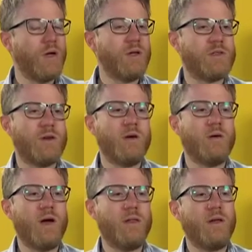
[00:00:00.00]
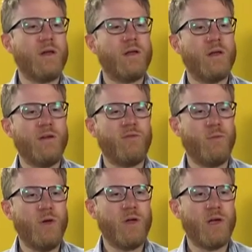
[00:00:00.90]
So I think if
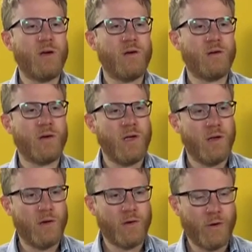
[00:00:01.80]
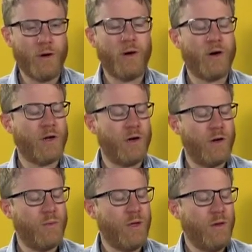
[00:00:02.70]
we can grow our
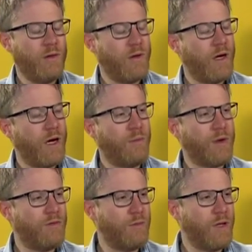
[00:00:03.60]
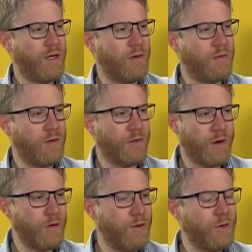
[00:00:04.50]
economy, and if we can
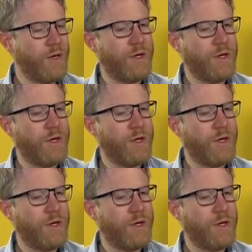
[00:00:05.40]
grow